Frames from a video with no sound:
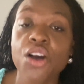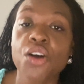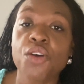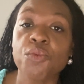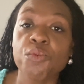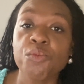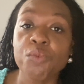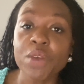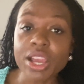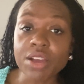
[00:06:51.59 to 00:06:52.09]

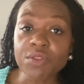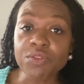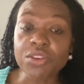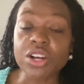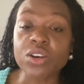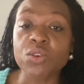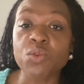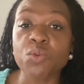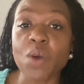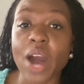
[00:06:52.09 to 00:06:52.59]
we
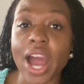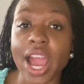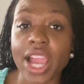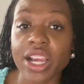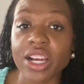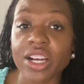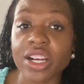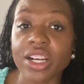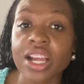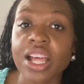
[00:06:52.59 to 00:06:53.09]

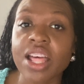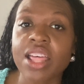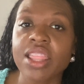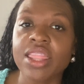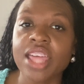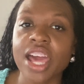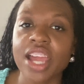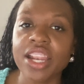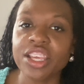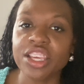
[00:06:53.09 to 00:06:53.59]
require
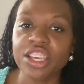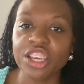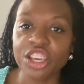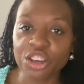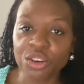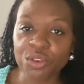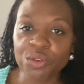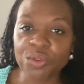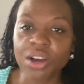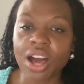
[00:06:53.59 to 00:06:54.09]
that
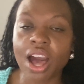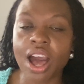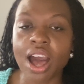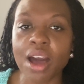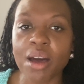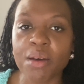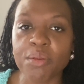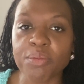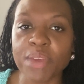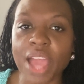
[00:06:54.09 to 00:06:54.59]
you
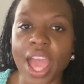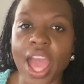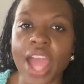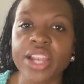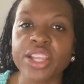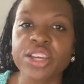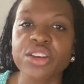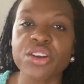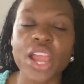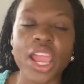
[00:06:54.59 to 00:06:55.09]
come
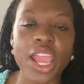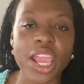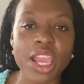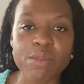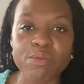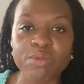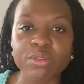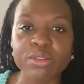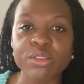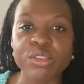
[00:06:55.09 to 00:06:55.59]
and you're
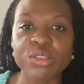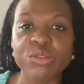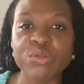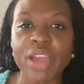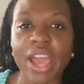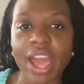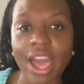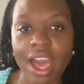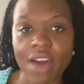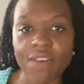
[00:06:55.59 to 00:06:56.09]
able to
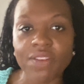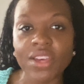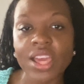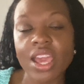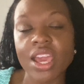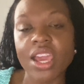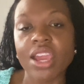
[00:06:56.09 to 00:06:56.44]
have